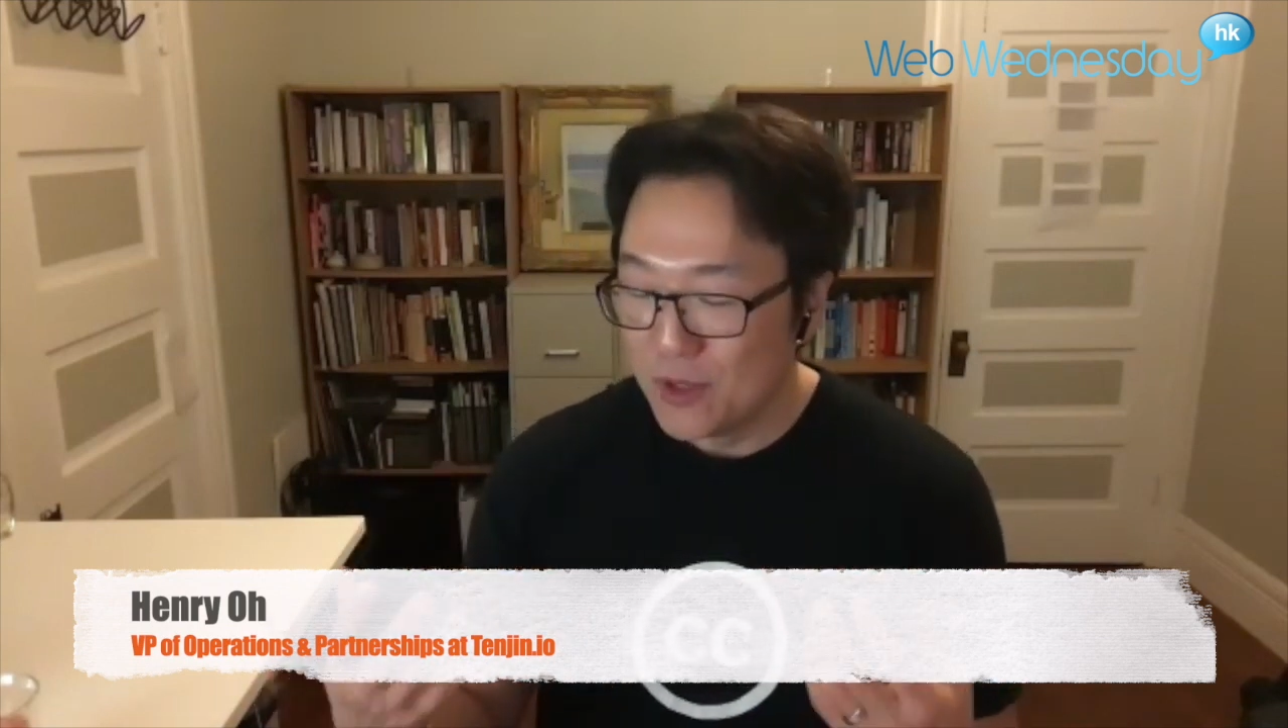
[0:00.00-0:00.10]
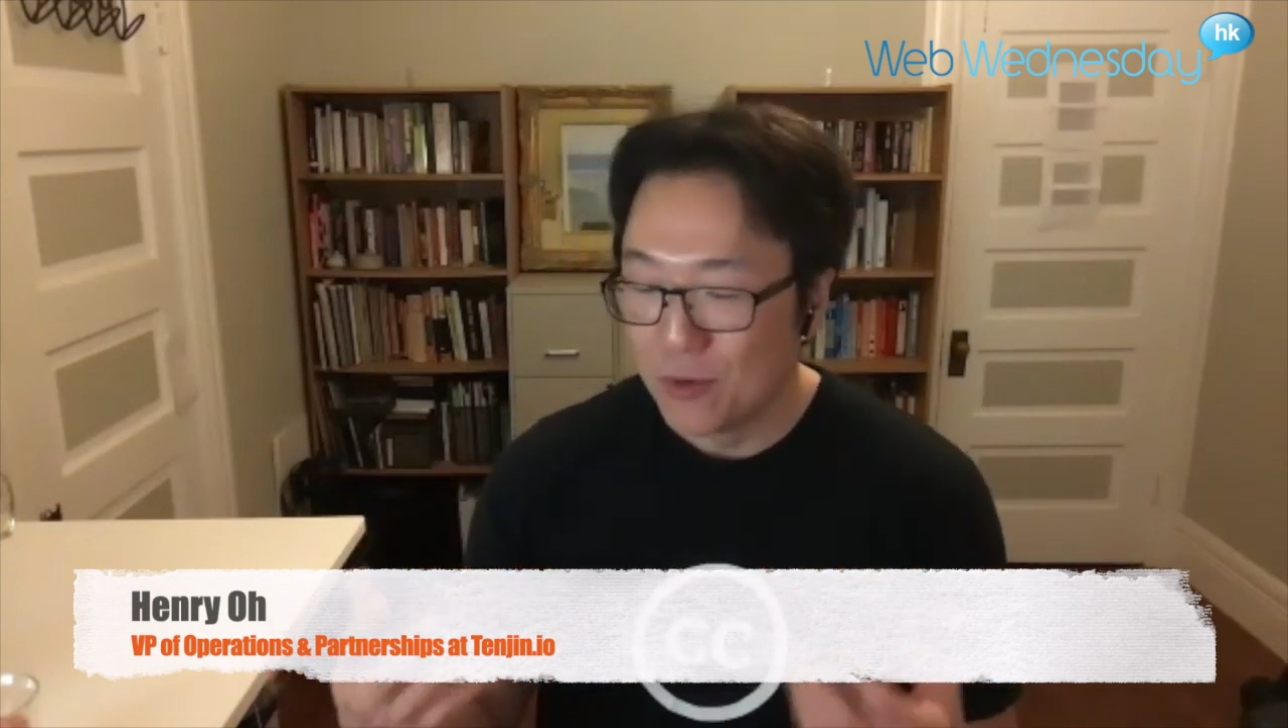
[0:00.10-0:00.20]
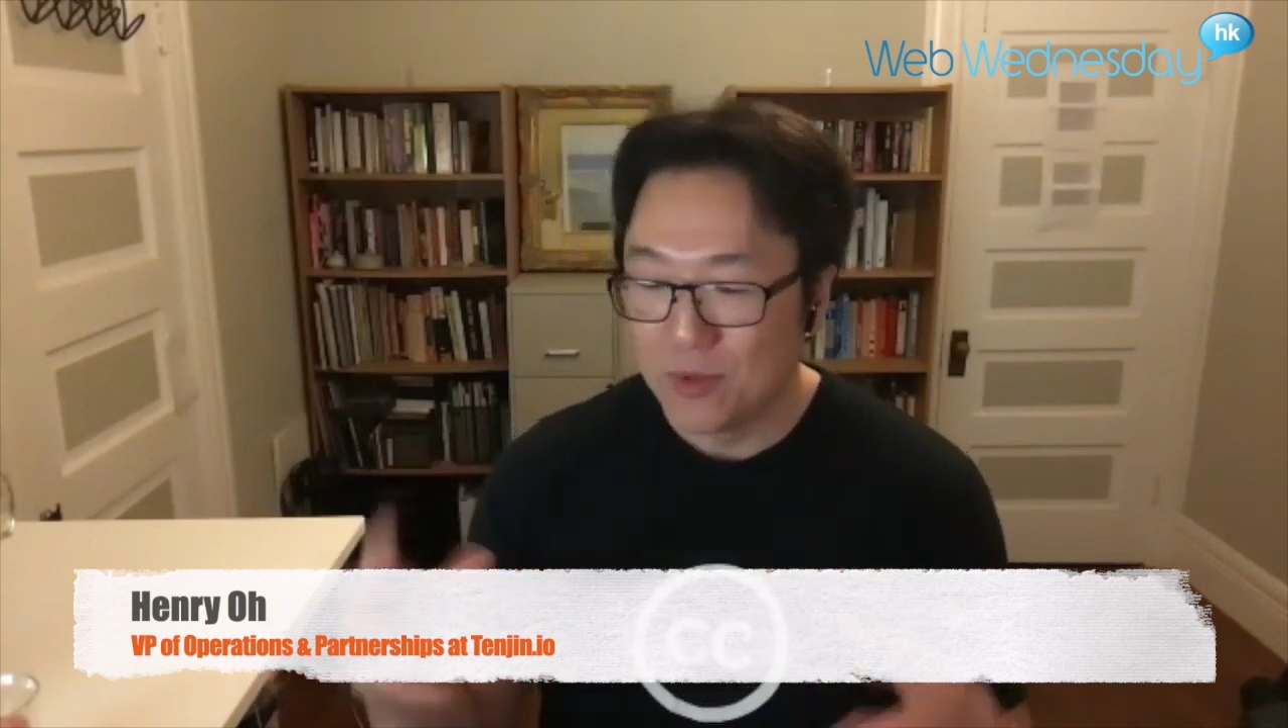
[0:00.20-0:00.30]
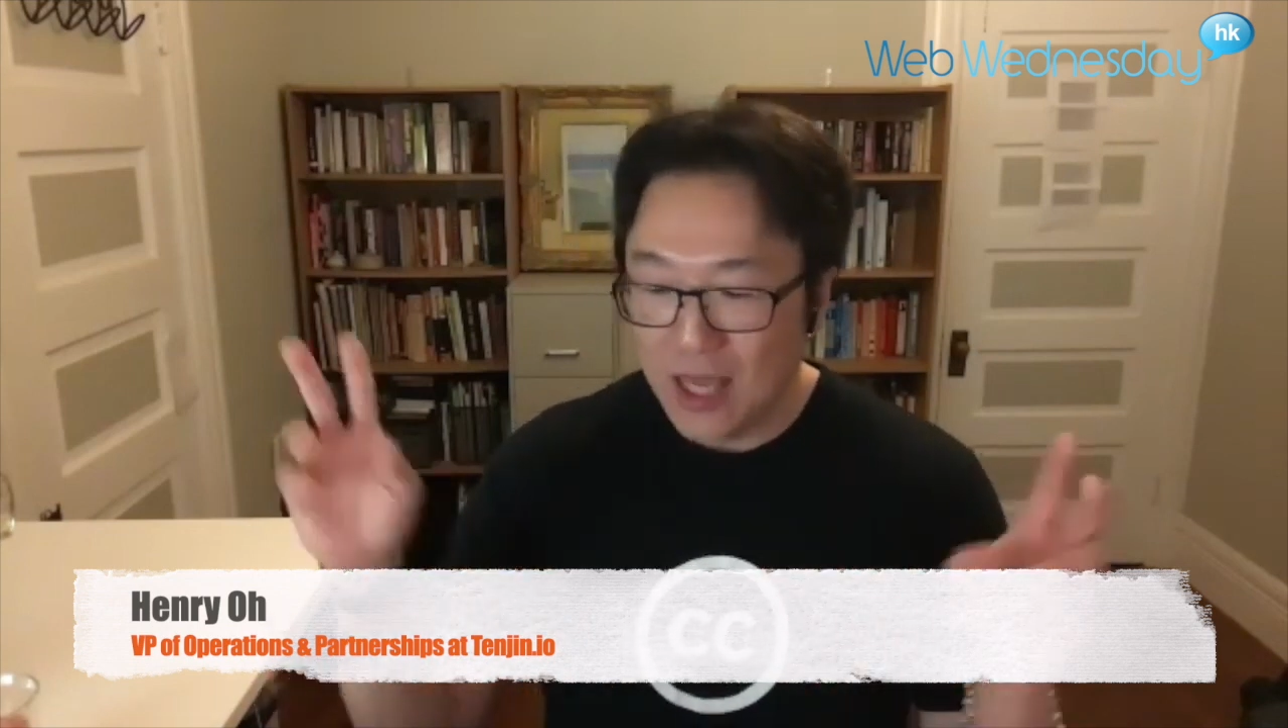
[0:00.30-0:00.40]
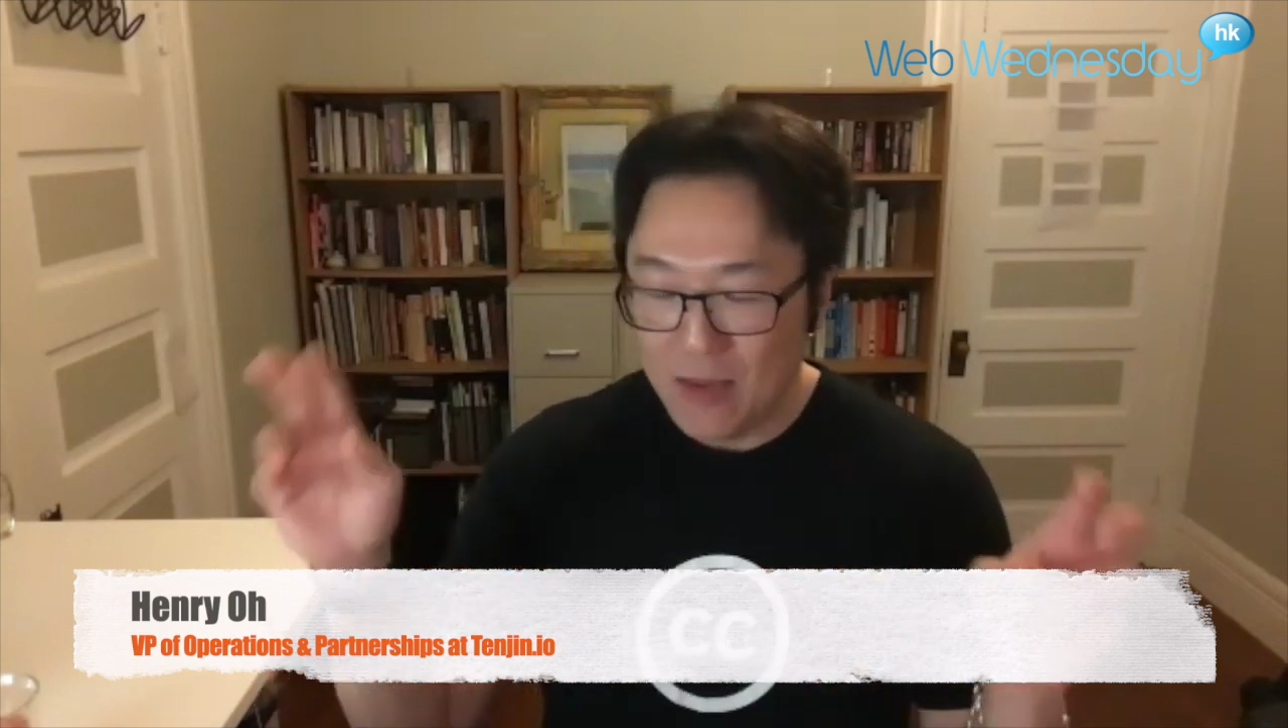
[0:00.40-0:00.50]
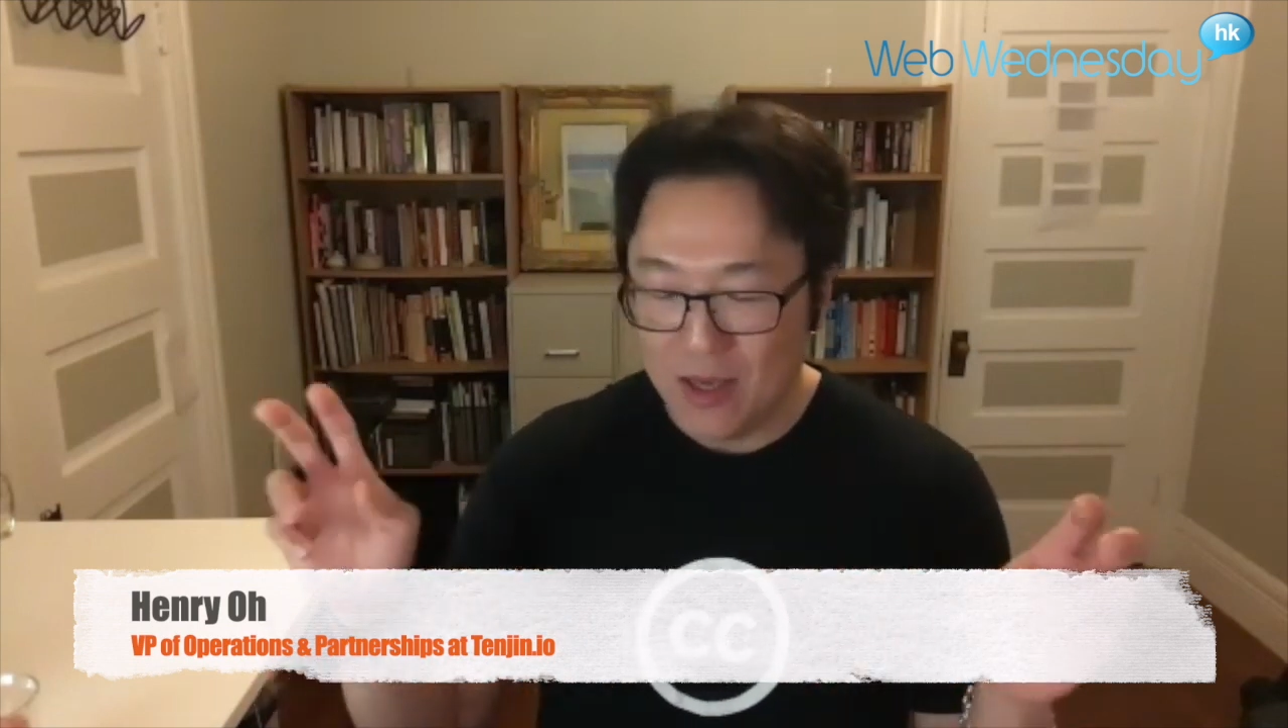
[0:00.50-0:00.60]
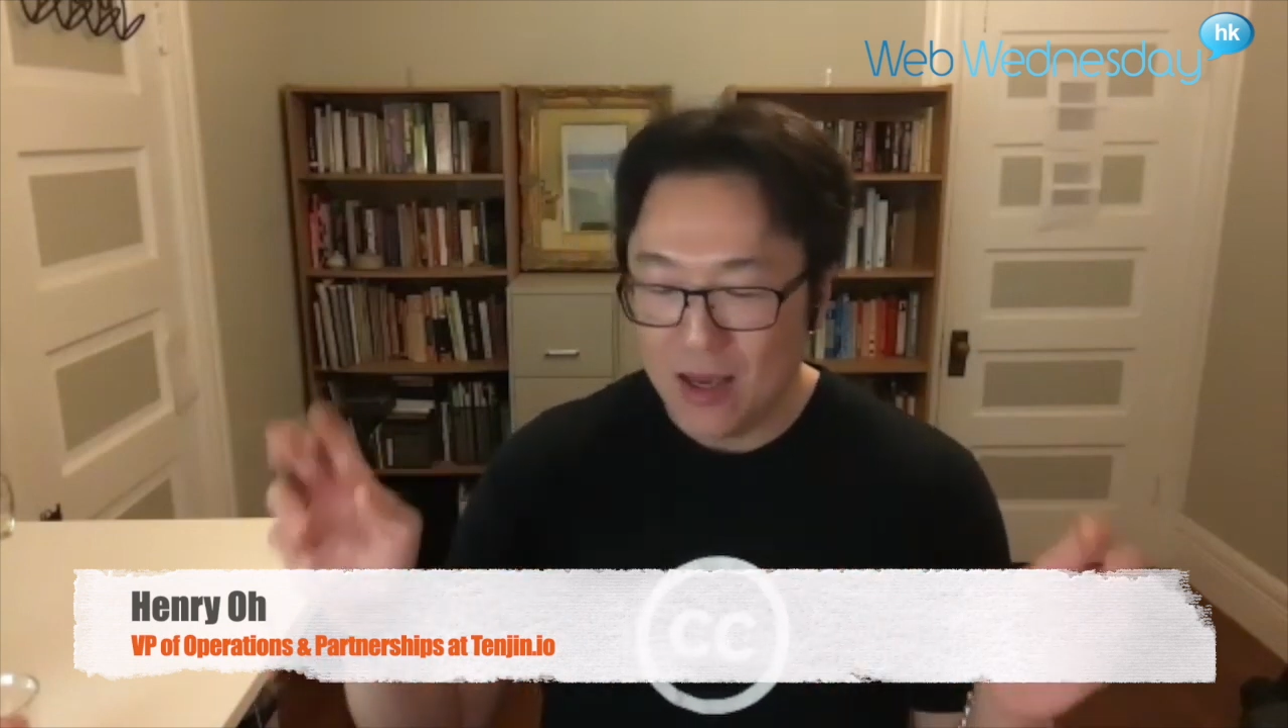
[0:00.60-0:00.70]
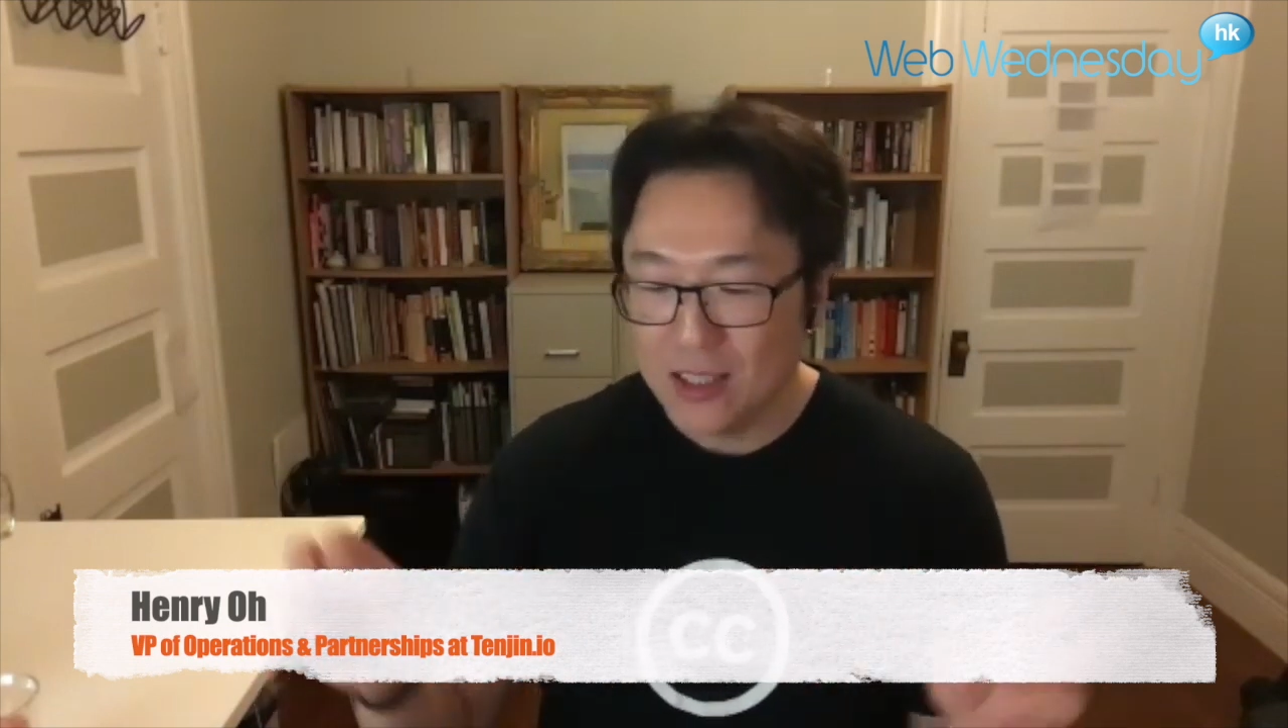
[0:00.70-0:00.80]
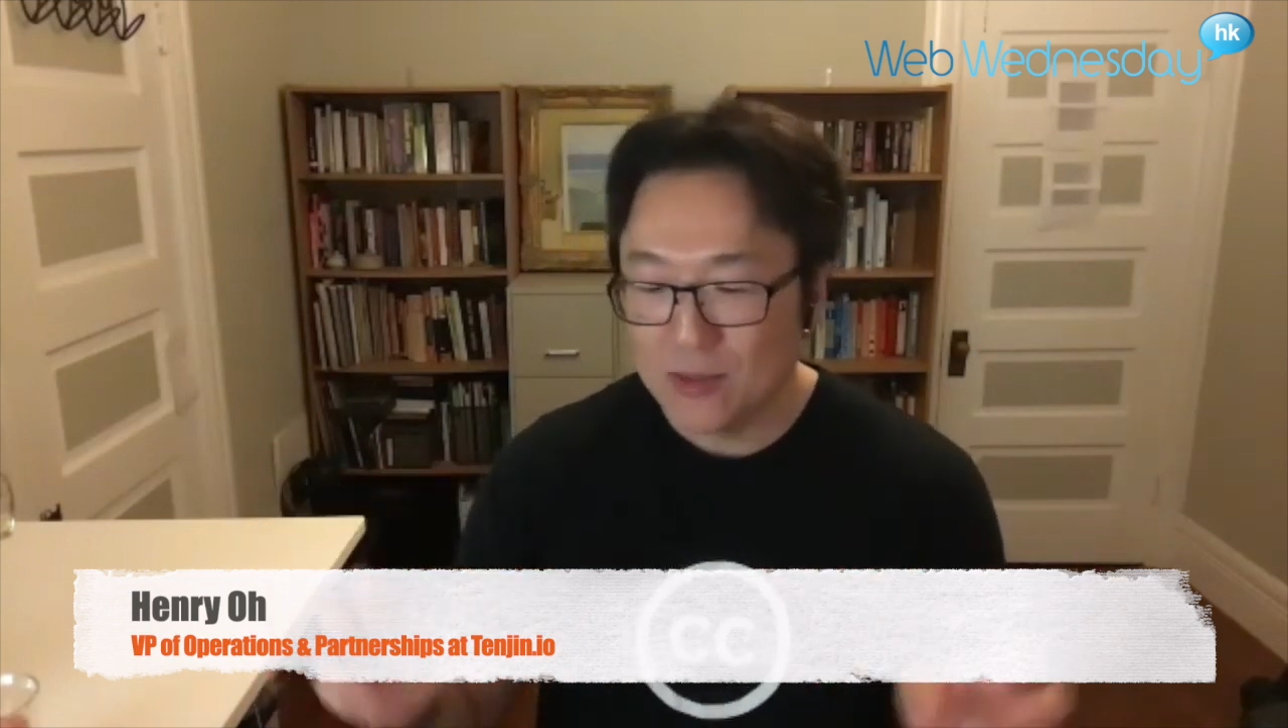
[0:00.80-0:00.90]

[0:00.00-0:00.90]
you know, gaming